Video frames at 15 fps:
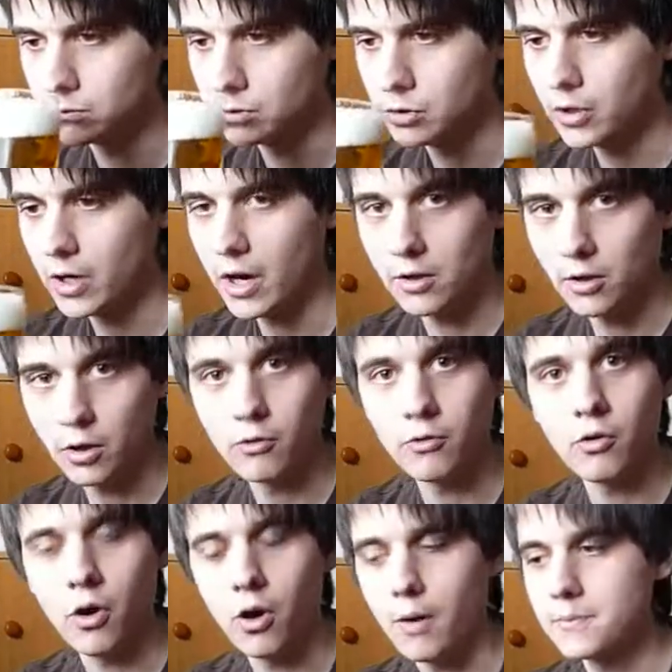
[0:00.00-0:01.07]
You get a lot
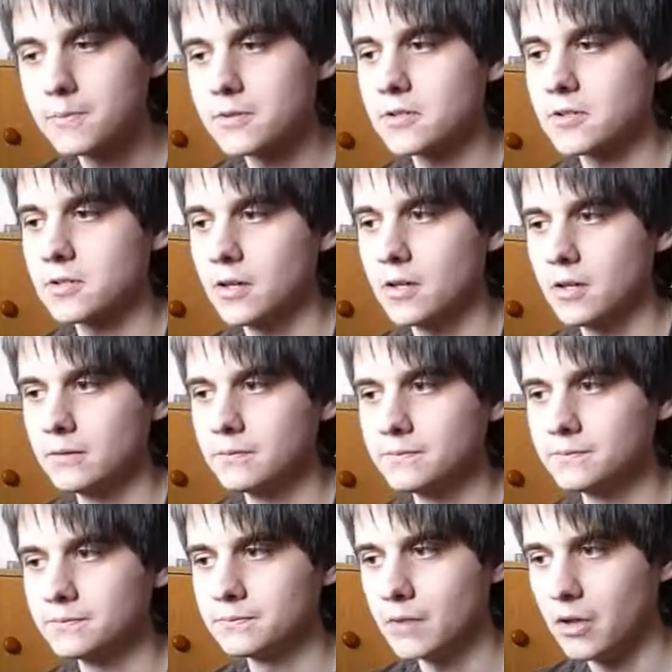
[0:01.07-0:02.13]
of hops.
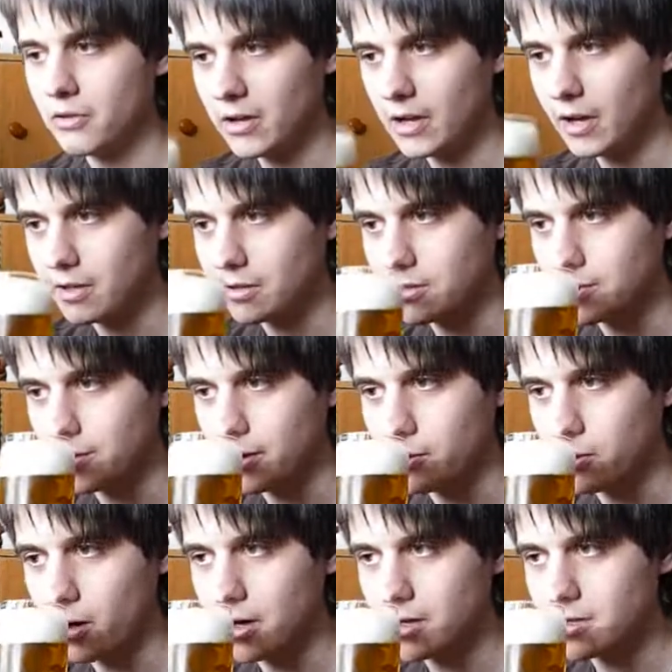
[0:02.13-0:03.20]
I think I can smell
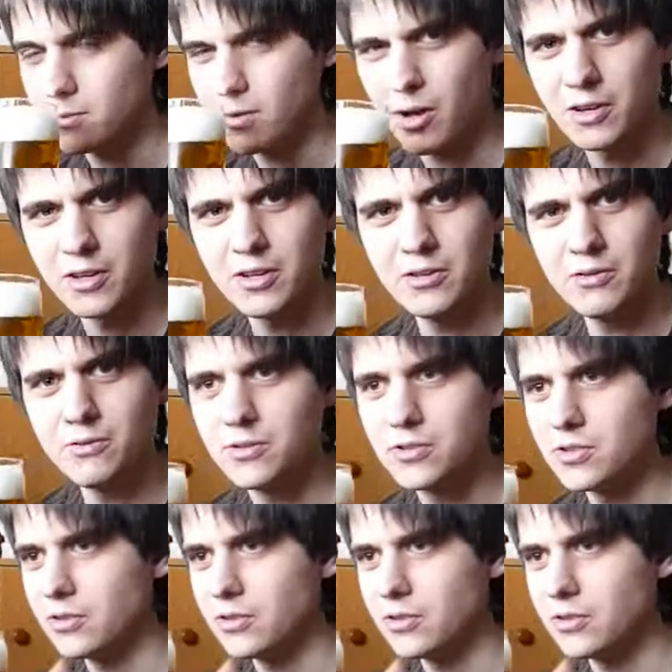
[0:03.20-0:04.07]
the rice. Not a huge,